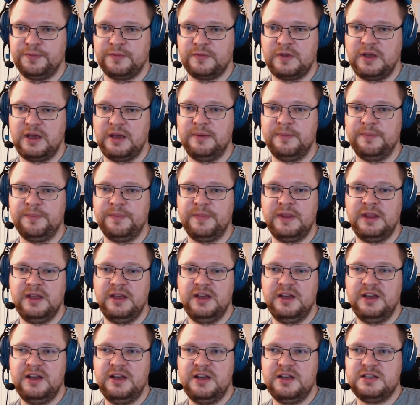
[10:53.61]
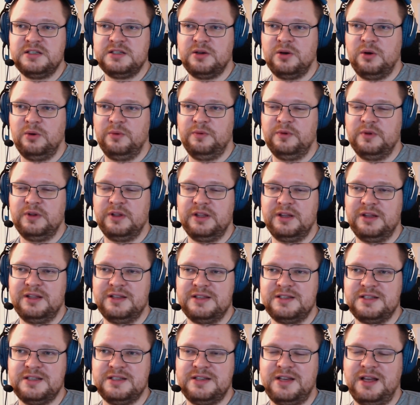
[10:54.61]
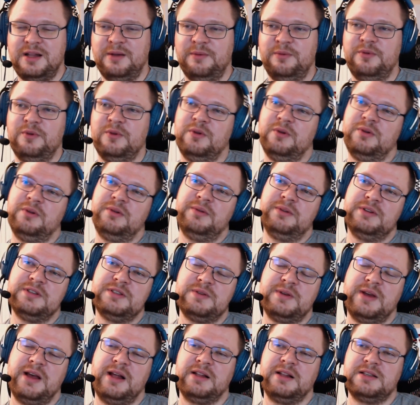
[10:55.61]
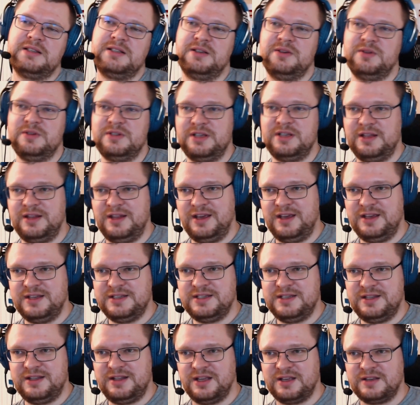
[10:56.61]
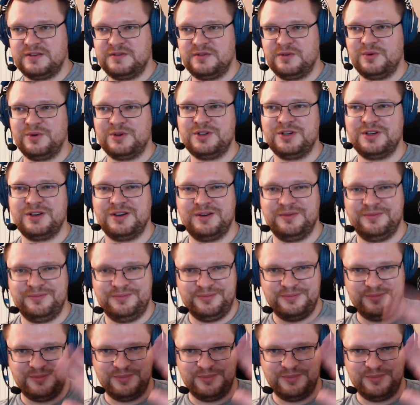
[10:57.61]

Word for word: Okay. So hopefully this is helpful. So Alex, USA Days. Thanks for watching it.